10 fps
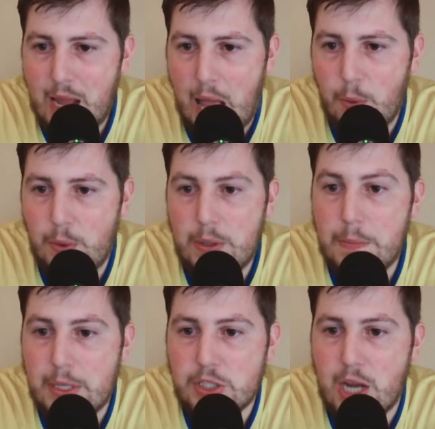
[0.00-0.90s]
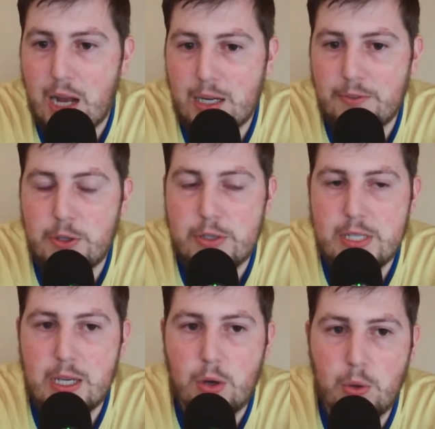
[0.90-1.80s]
I wouldn't be shocked if you
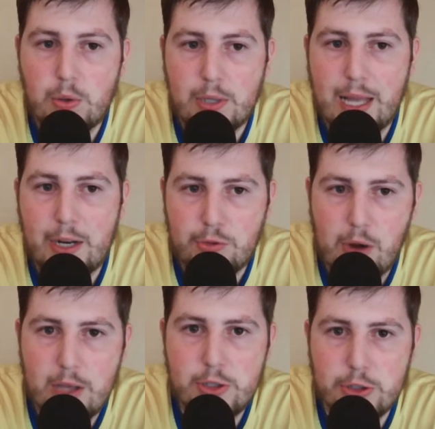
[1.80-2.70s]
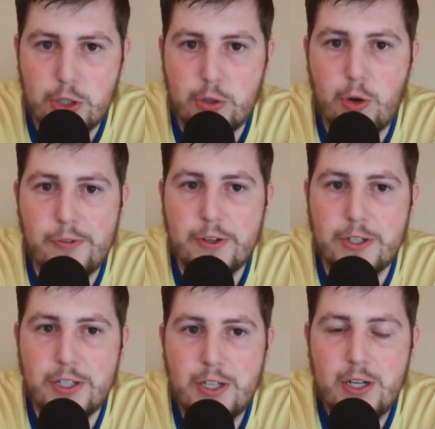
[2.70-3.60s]
see a whole kind of roster
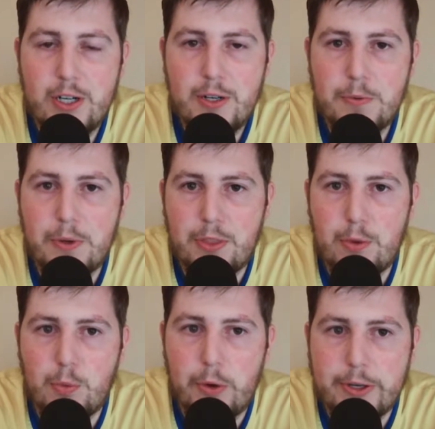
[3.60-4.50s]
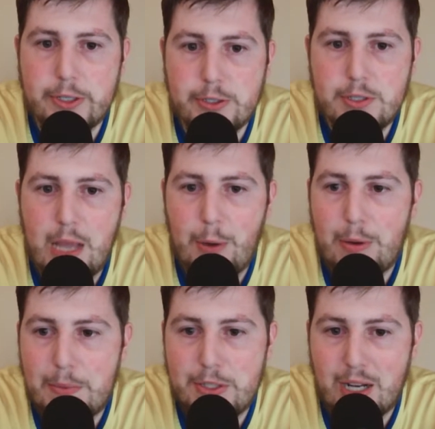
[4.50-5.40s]
turnover with the Warriors. I
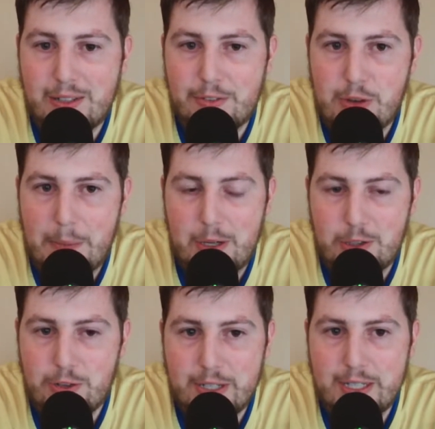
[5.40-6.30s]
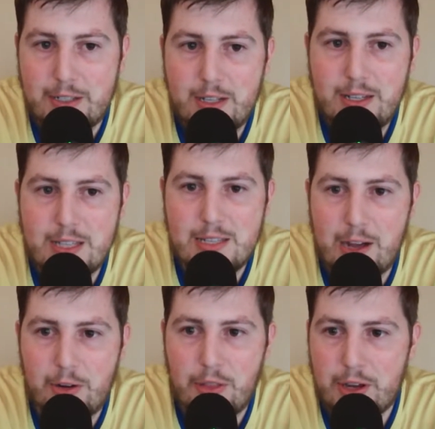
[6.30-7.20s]
wouldn't be shocked if Draymond Green is
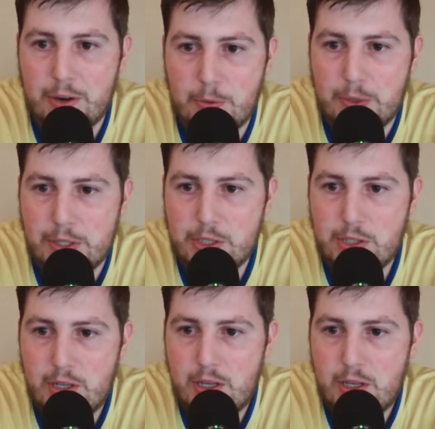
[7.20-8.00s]
out of there, which